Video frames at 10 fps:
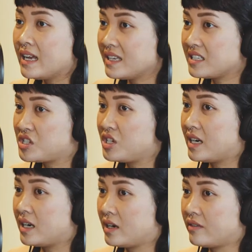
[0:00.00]
that's actually
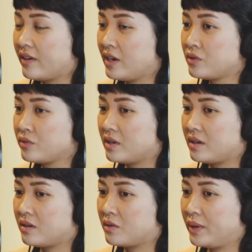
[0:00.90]
a, a very good
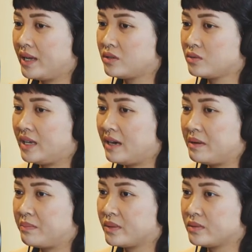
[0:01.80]
uh, way to get
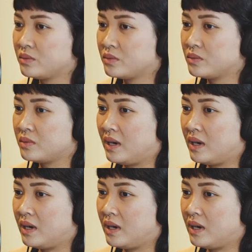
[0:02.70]
people to